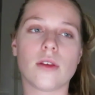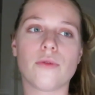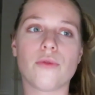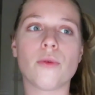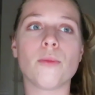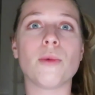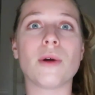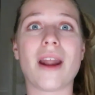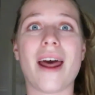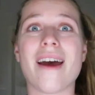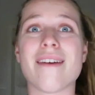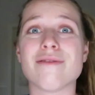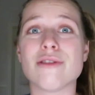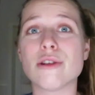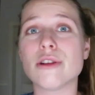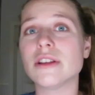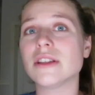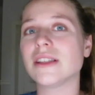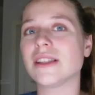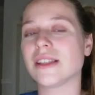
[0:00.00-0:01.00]
from what I've
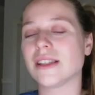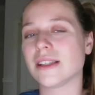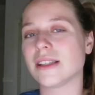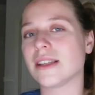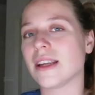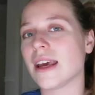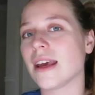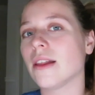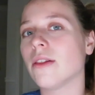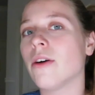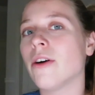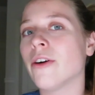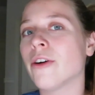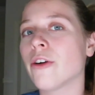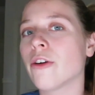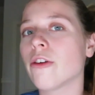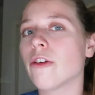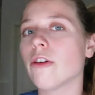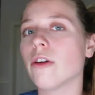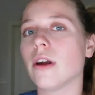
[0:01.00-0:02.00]
noticed, stay
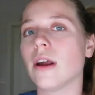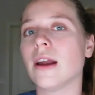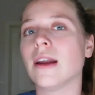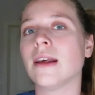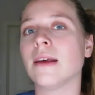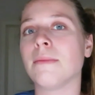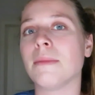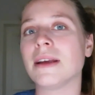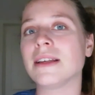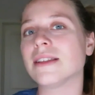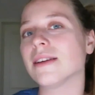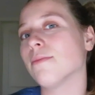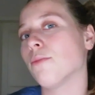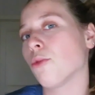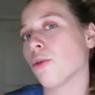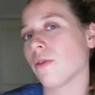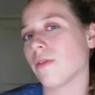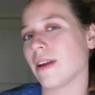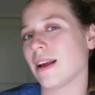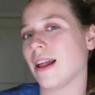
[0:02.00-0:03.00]
longer, and it makes it
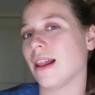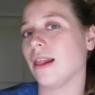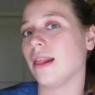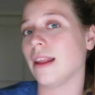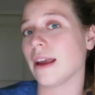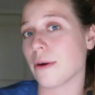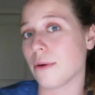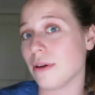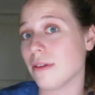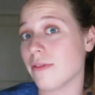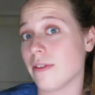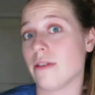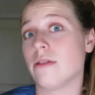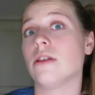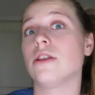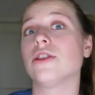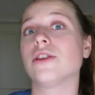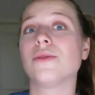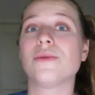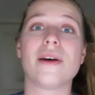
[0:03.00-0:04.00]
more like a liquid
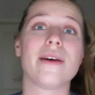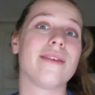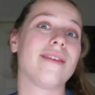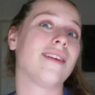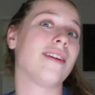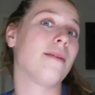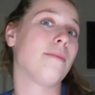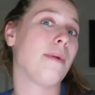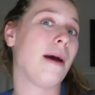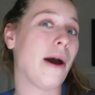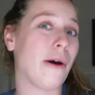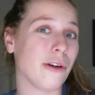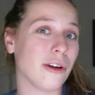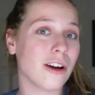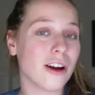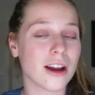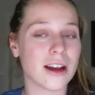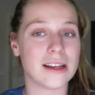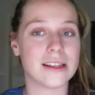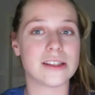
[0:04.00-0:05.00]
foundation rather than a
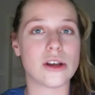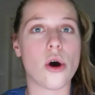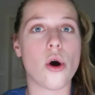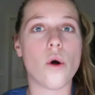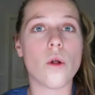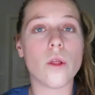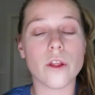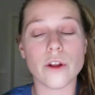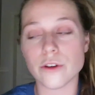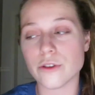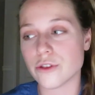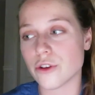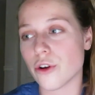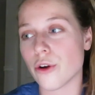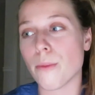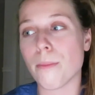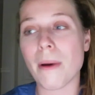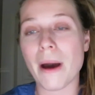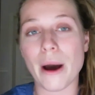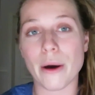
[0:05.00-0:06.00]
powder, because all those
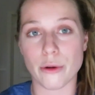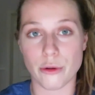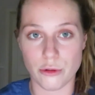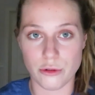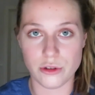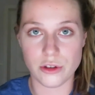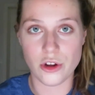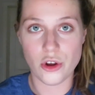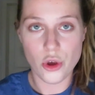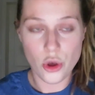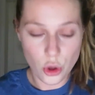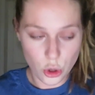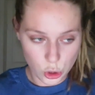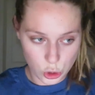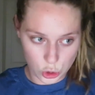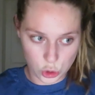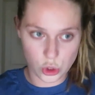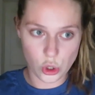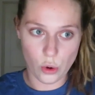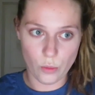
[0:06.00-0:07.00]
are powders.
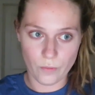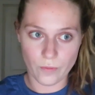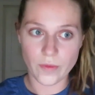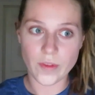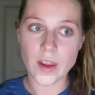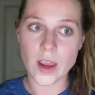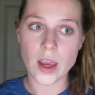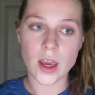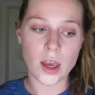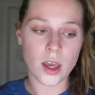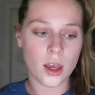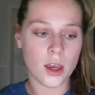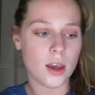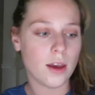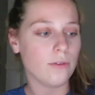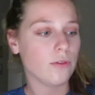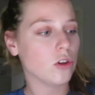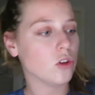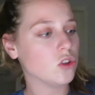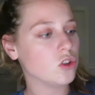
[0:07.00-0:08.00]
So
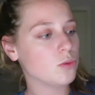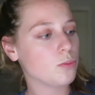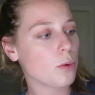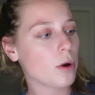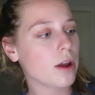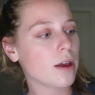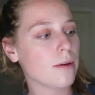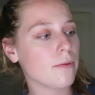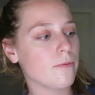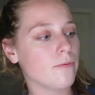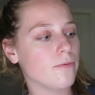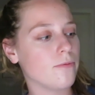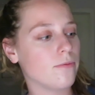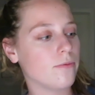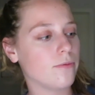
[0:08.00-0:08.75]
if you spray it,